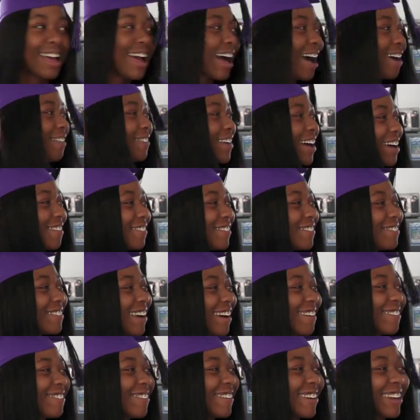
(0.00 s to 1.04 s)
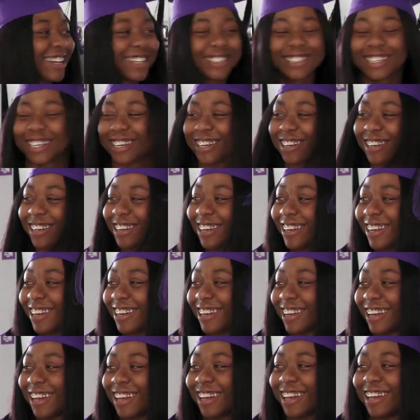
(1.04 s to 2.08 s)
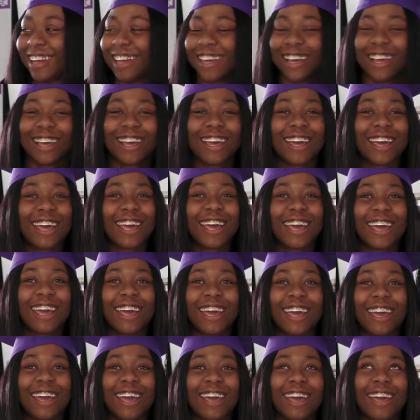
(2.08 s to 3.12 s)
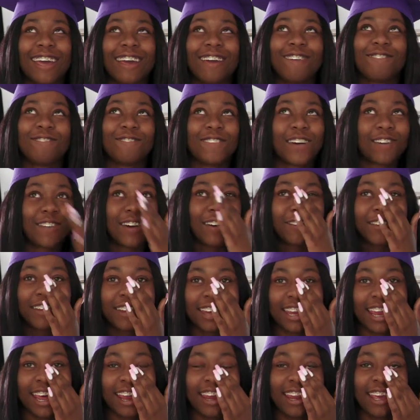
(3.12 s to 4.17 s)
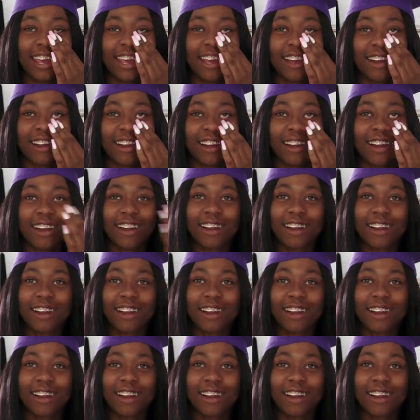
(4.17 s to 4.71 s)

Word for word: I'm happy my friends here and my mama and daddy here.